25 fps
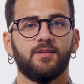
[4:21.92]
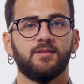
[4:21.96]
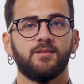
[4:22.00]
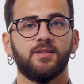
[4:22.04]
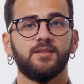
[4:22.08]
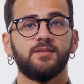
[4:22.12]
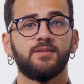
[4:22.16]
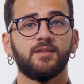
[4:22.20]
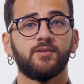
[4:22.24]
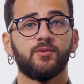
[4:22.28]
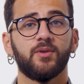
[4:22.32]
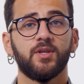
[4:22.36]
The
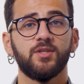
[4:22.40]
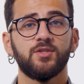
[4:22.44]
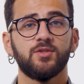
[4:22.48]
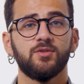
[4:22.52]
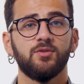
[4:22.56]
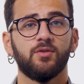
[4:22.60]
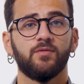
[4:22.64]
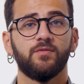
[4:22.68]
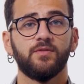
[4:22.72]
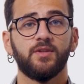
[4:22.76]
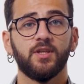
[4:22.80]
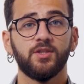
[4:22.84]

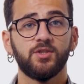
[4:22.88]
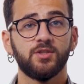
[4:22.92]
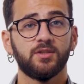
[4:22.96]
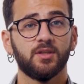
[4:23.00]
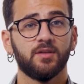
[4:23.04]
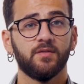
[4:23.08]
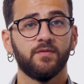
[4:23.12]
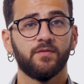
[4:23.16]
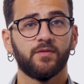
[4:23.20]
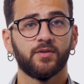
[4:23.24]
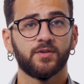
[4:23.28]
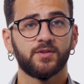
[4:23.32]
integration of
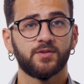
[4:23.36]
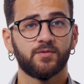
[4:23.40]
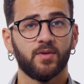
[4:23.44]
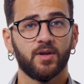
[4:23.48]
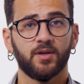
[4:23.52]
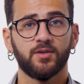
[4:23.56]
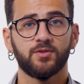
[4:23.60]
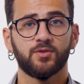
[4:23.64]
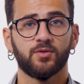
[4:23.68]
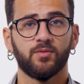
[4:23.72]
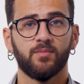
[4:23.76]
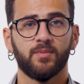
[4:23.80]
digital
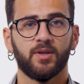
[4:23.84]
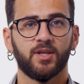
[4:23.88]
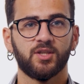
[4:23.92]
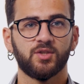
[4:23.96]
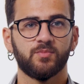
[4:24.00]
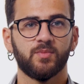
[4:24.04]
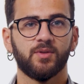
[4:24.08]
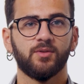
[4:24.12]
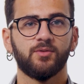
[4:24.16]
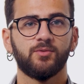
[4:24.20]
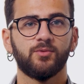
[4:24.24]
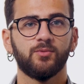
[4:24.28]
infrastructure
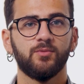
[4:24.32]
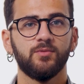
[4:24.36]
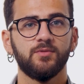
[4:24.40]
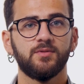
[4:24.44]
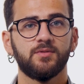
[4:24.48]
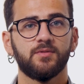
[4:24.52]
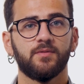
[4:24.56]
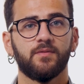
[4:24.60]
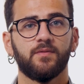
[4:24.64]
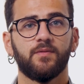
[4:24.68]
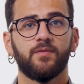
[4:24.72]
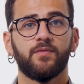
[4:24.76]
management
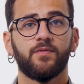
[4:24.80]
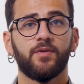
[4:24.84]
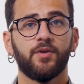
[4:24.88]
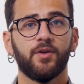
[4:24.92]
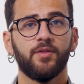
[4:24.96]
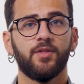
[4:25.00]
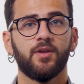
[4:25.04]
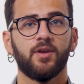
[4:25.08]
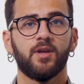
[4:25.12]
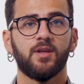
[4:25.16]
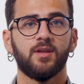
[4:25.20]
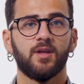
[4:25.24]
tools
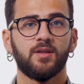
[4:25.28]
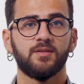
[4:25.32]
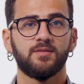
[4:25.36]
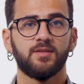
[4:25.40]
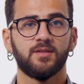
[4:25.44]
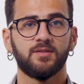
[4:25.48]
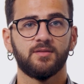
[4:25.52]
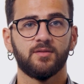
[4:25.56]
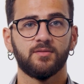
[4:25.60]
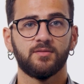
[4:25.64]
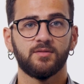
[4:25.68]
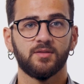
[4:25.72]
further
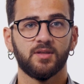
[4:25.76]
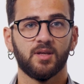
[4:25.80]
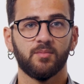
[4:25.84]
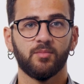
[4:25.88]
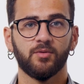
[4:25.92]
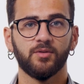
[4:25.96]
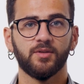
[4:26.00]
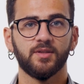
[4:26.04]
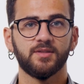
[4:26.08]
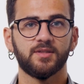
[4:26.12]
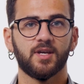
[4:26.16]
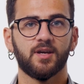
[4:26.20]
enhances
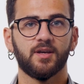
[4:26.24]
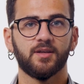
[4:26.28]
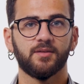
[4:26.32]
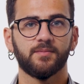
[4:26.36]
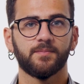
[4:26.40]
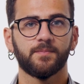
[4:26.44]
sustainable design.